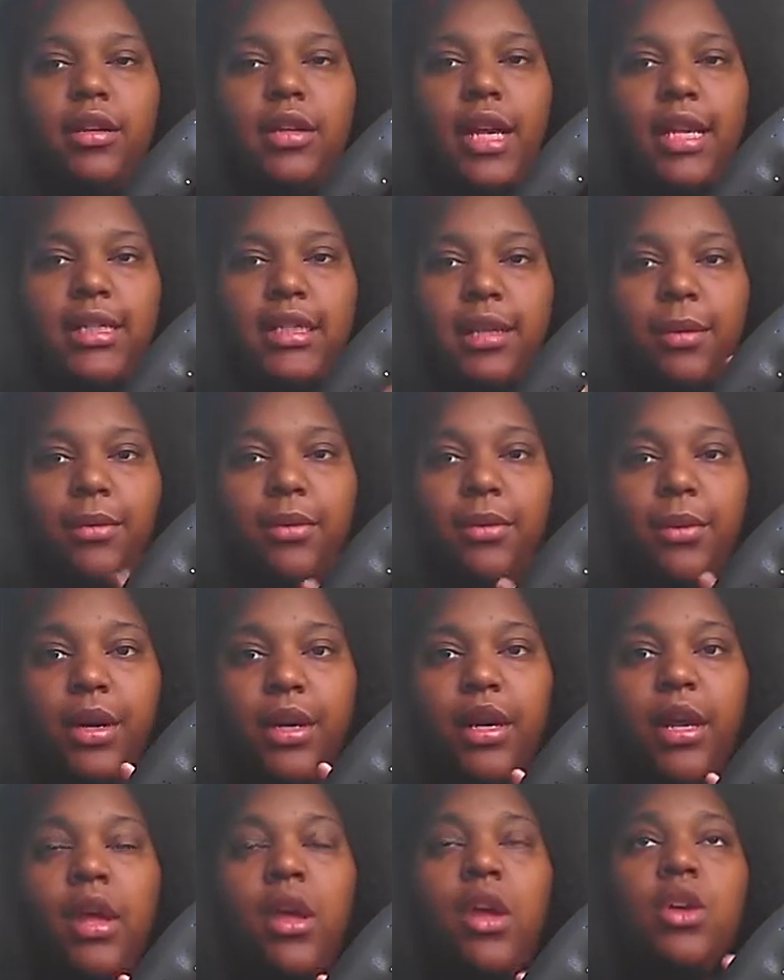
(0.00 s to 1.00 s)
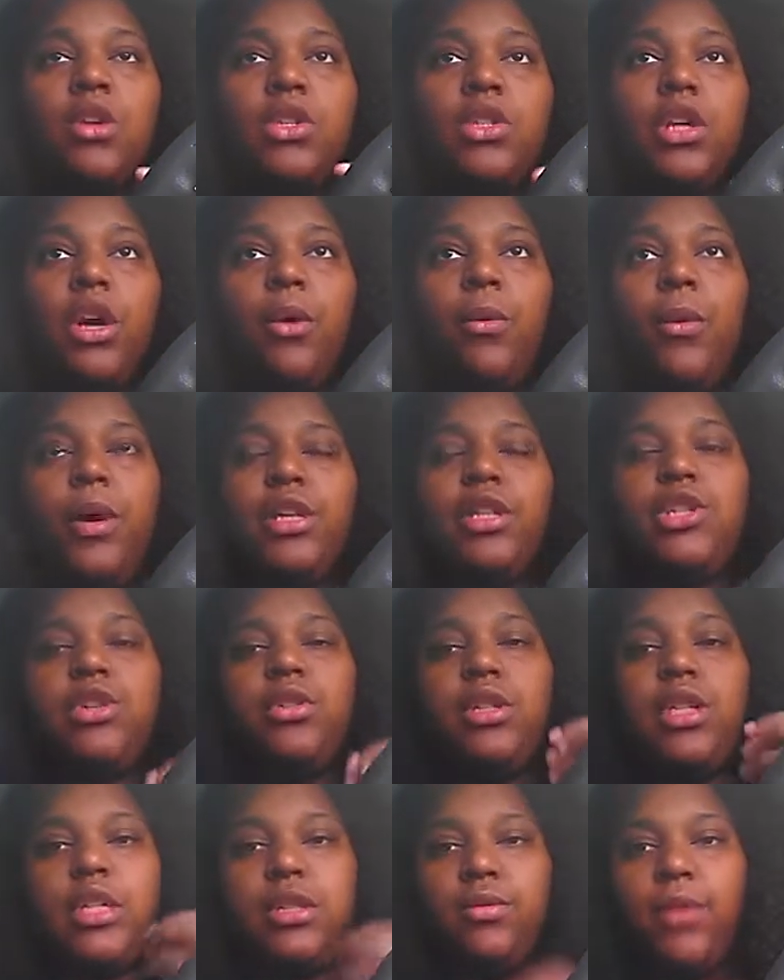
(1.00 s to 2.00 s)
That's number one. So once
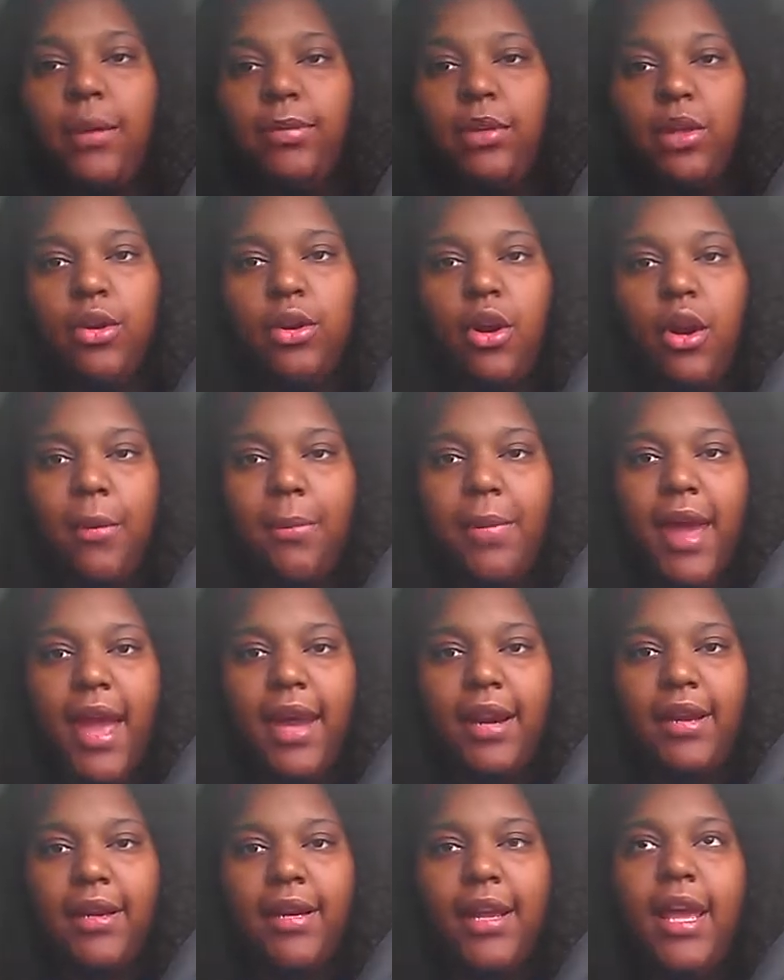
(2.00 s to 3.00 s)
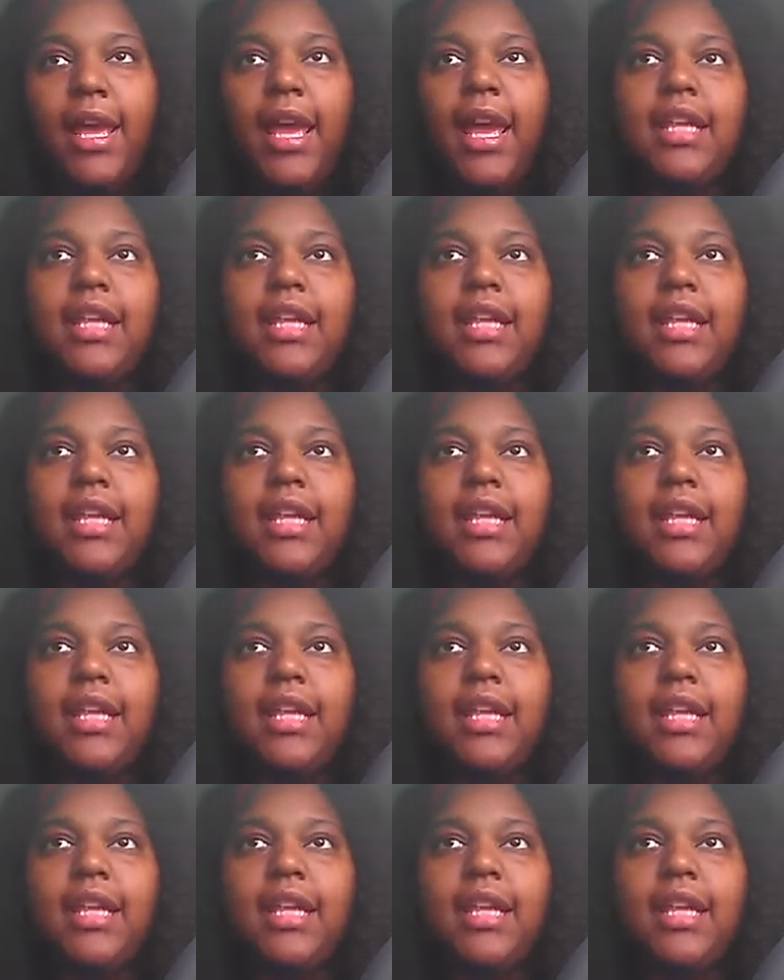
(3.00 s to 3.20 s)
you disrupt the curl pattern,